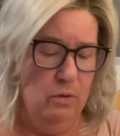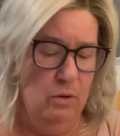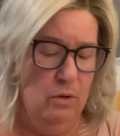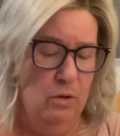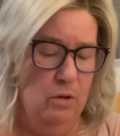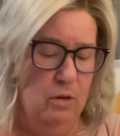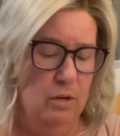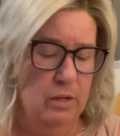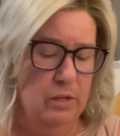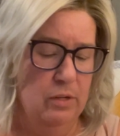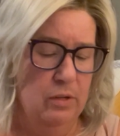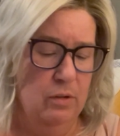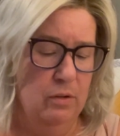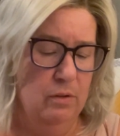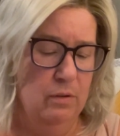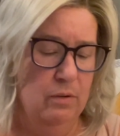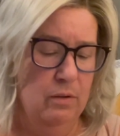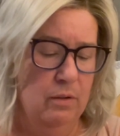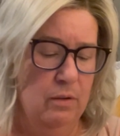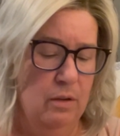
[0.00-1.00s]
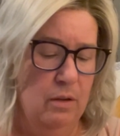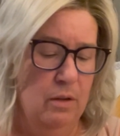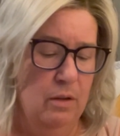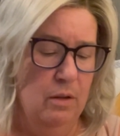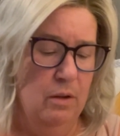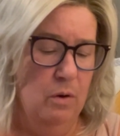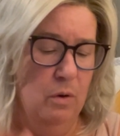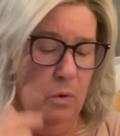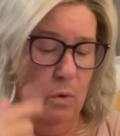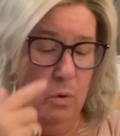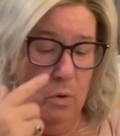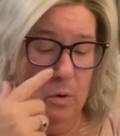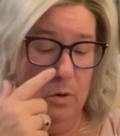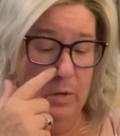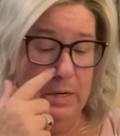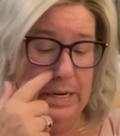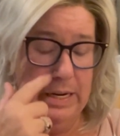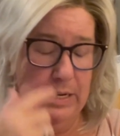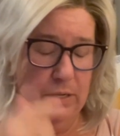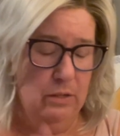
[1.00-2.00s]
hook or
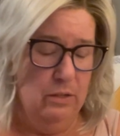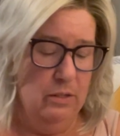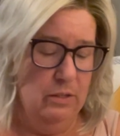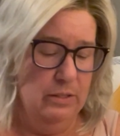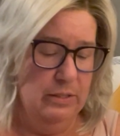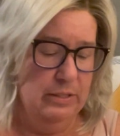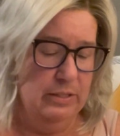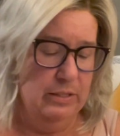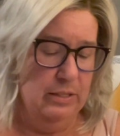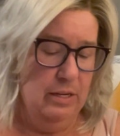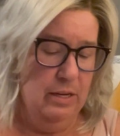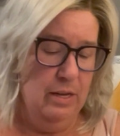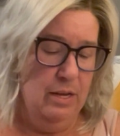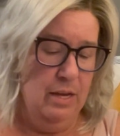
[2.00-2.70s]
needles.